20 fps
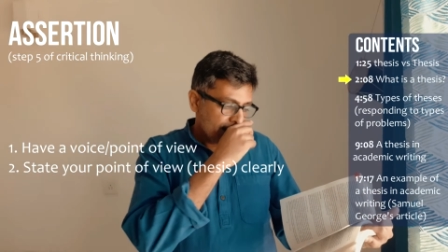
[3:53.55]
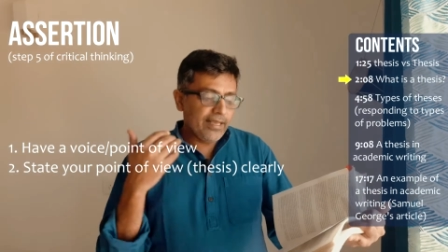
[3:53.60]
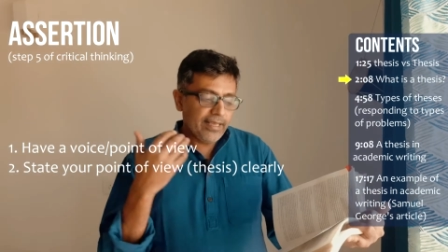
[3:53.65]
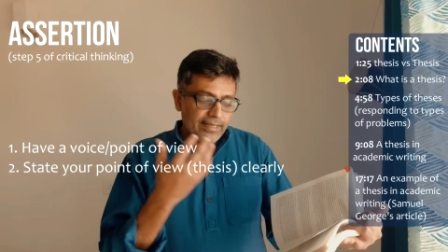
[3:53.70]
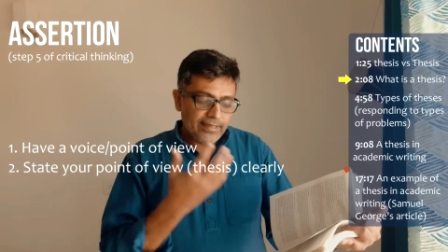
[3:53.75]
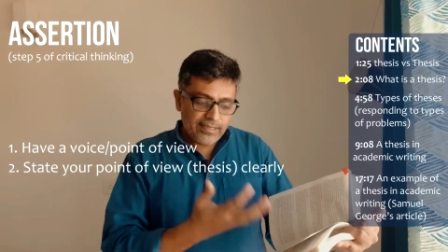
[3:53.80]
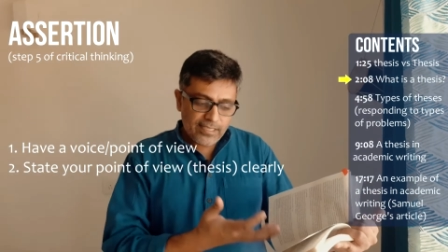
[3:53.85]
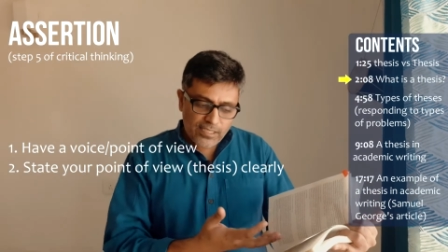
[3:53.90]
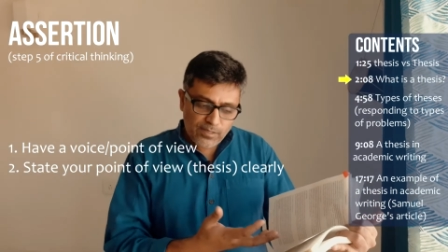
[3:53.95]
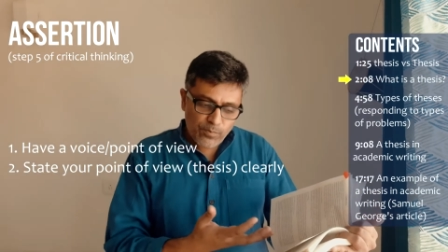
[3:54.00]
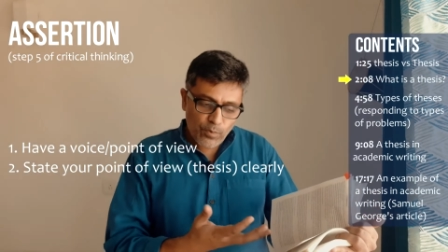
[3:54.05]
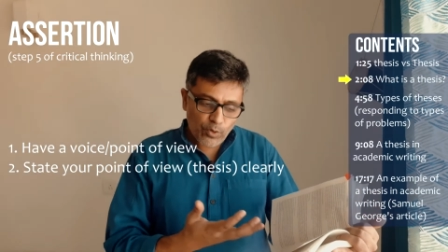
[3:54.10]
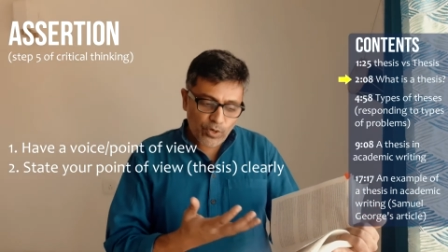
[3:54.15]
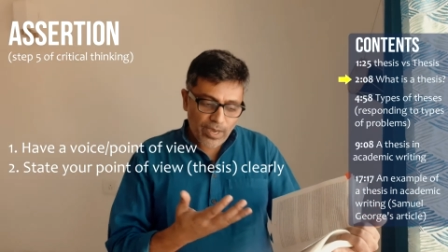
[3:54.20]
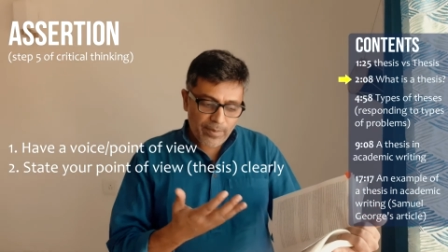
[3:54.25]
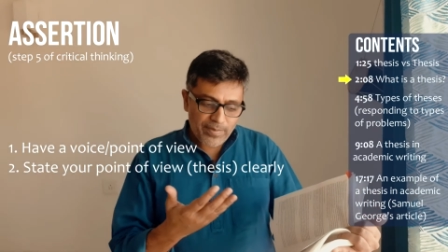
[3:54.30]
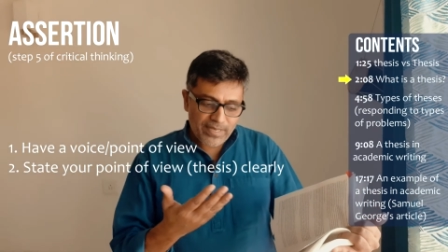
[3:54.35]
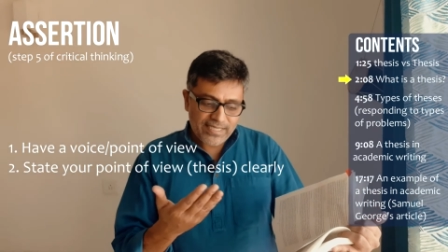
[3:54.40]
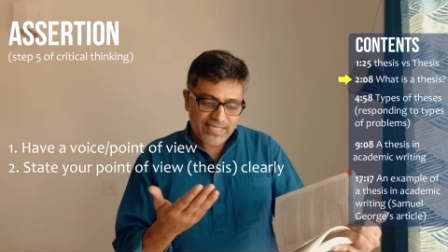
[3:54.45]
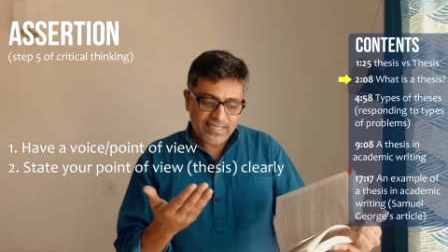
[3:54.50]
in this book,
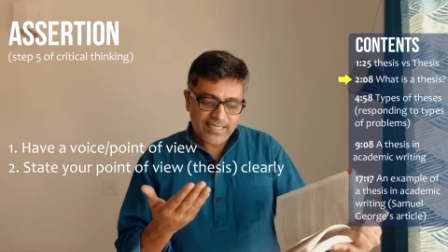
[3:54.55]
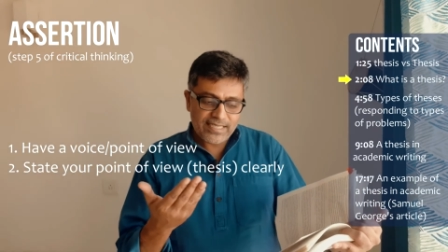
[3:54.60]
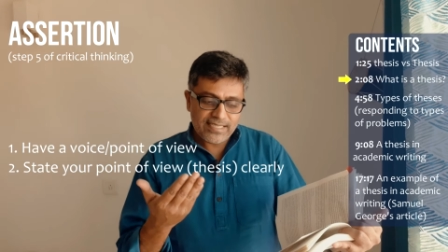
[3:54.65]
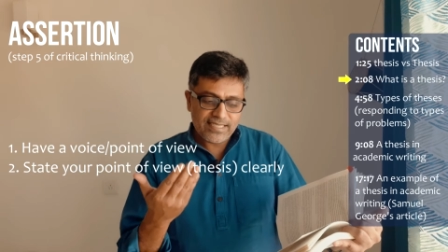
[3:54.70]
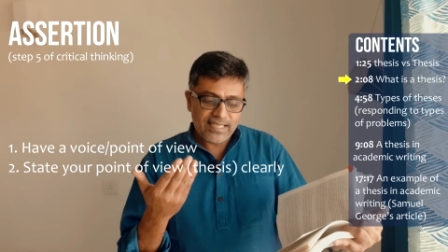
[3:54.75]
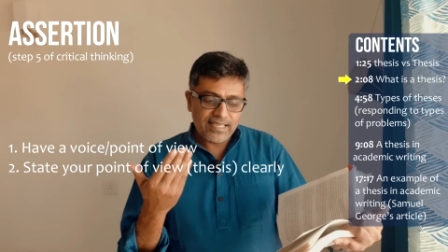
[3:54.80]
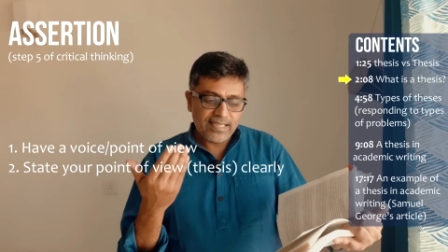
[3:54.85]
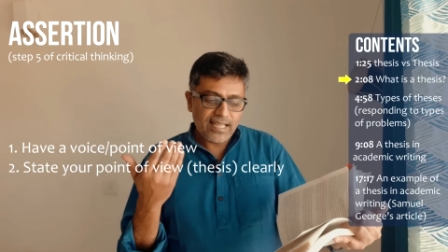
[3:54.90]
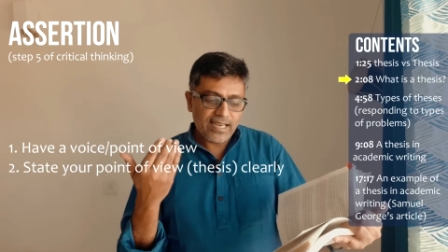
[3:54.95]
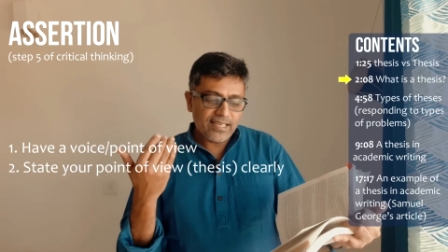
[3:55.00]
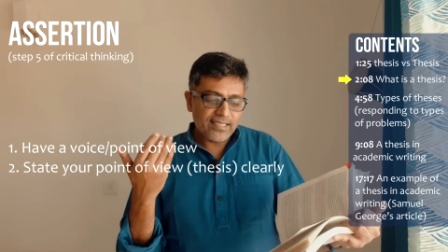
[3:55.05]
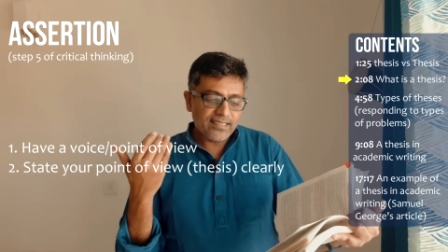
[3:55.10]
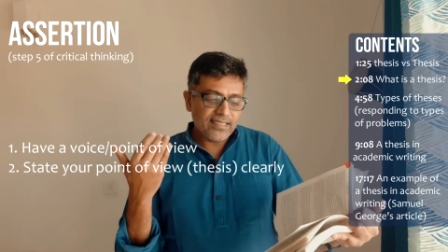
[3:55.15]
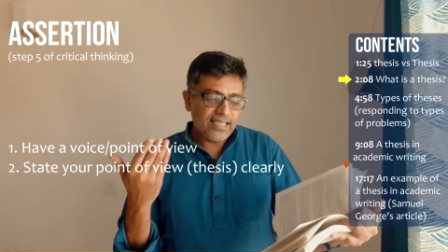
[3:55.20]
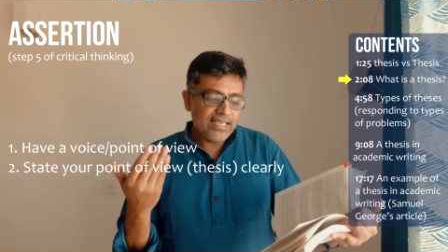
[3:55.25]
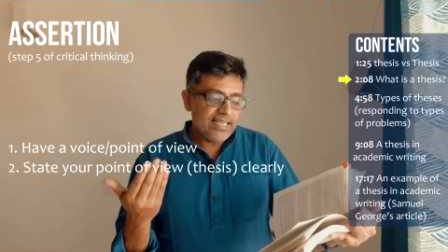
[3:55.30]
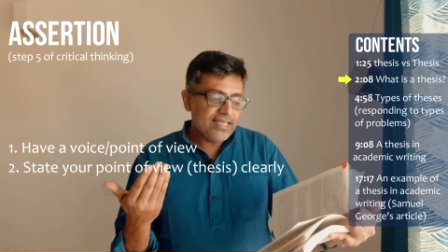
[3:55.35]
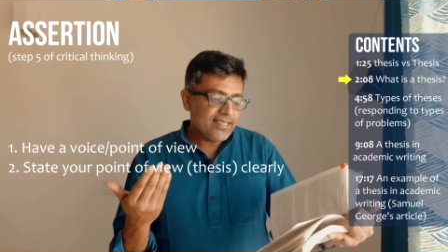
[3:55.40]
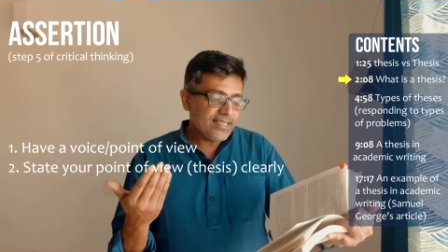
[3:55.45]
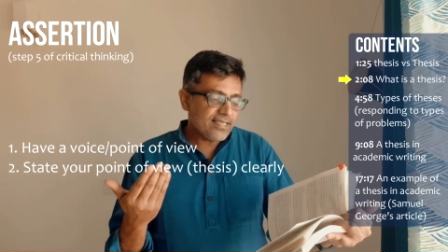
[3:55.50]
I basically say that a
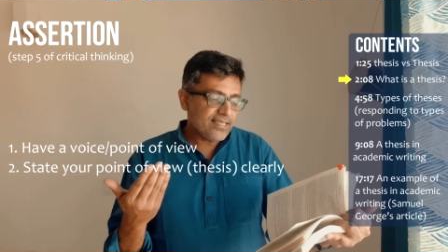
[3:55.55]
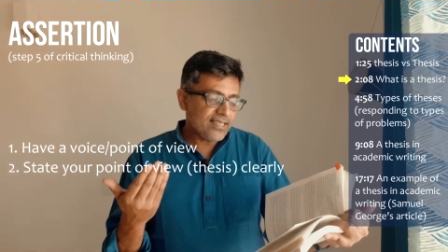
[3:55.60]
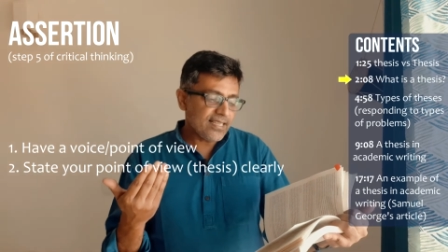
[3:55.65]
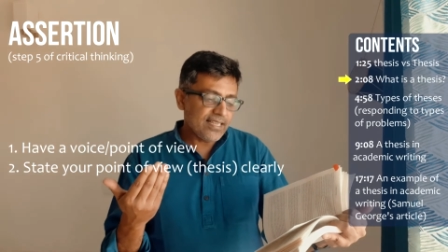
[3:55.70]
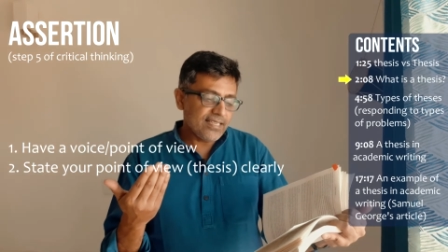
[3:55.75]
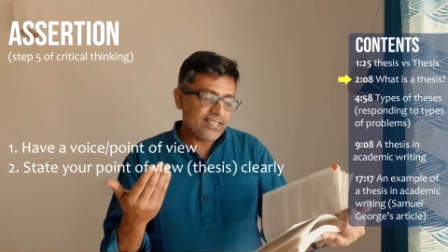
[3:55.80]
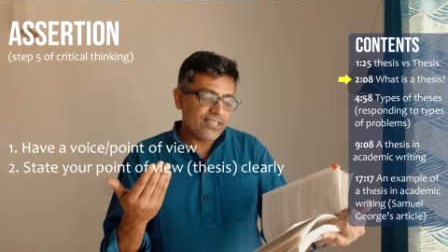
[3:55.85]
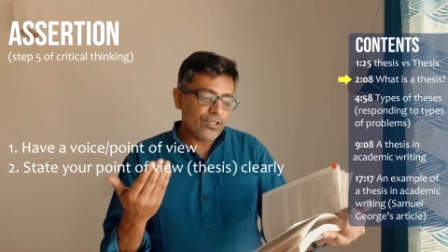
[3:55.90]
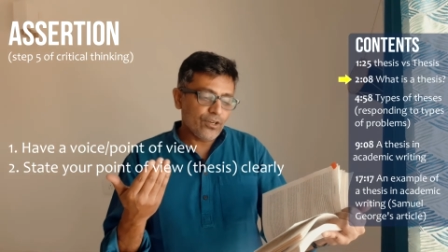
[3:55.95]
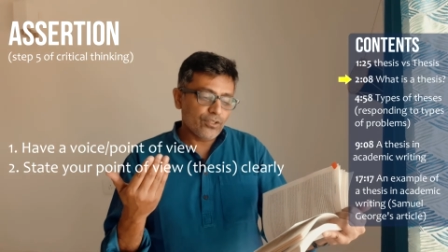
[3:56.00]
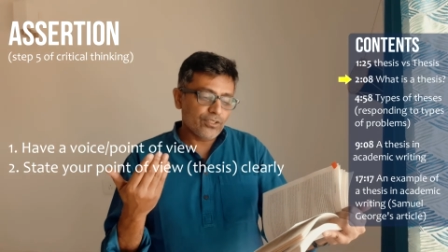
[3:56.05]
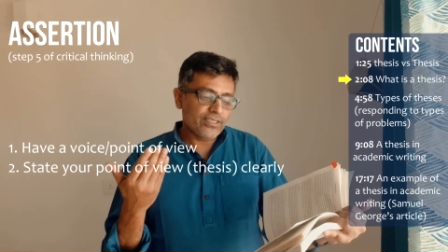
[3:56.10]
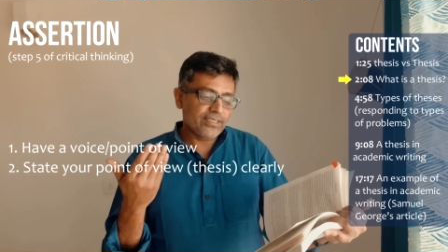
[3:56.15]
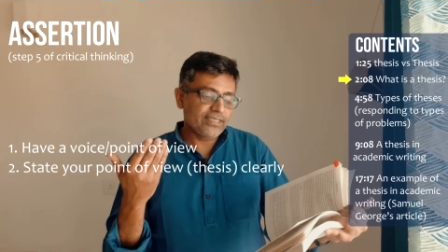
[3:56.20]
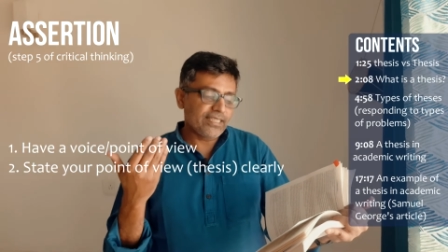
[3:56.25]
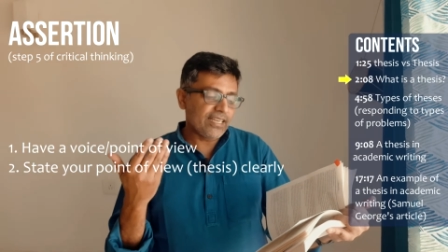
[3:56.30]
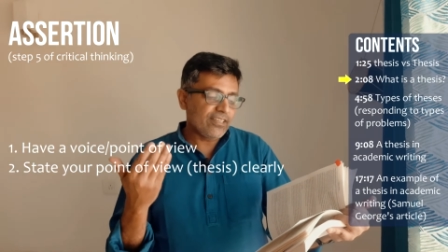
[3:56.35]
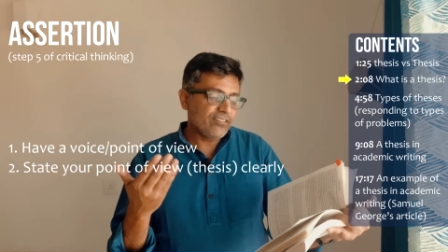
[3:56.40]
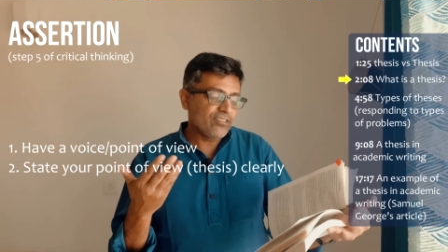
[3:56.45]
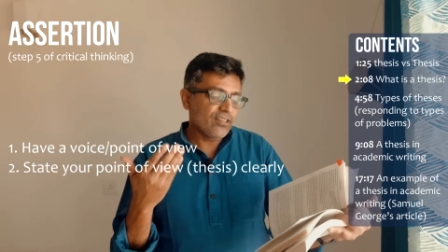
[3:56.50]
thesis is your
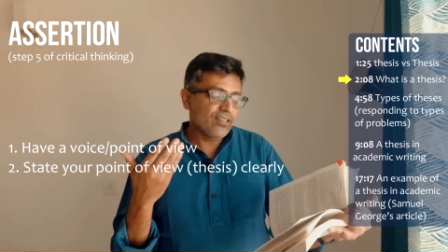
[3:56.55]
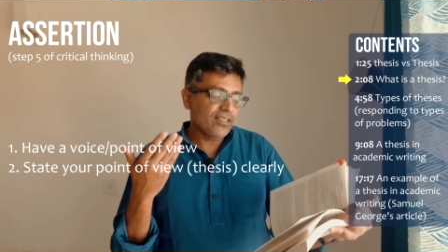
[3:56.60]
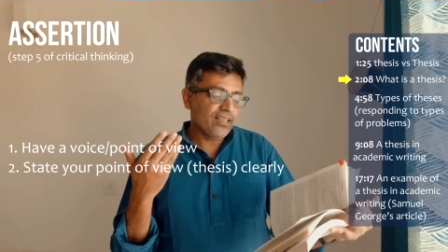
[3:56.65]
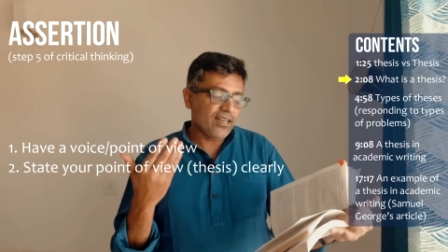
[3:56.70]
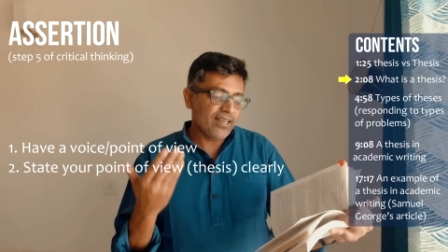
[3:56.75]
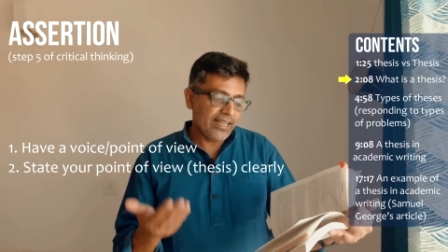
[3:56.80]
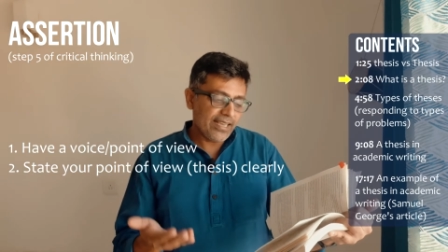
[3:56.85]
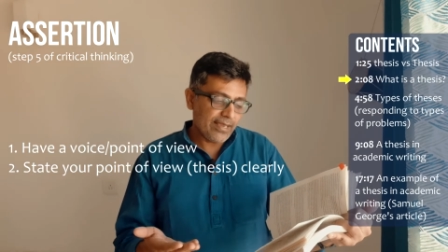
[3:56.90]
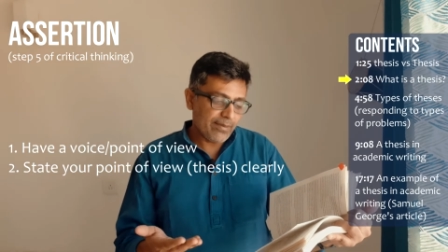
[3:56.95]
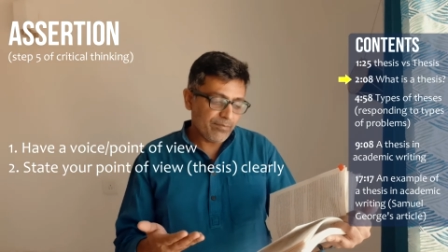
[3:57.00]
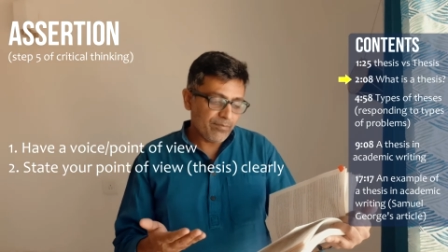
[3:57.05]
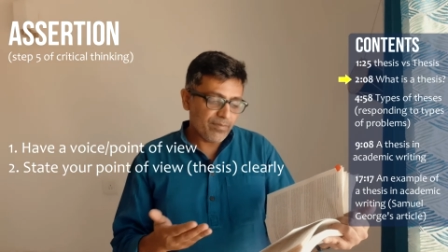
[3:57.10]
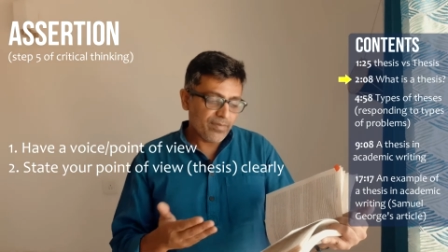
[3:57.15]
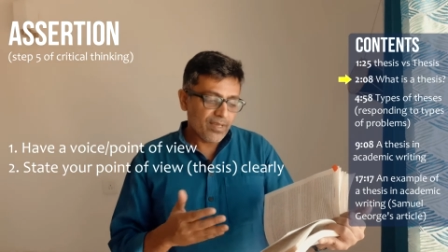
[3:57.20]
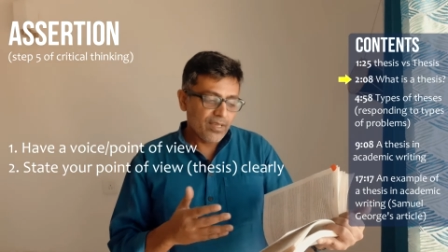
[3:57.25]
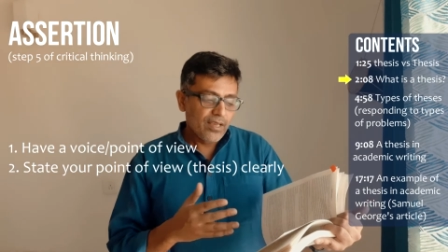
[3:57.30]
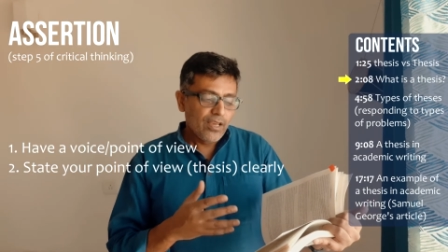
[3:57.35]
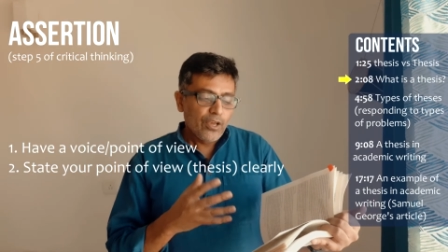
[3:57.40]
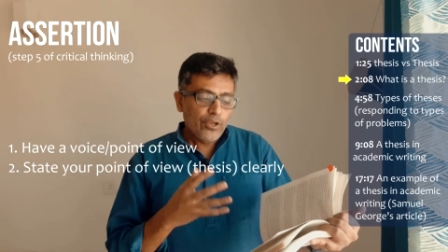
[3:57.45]
central claim,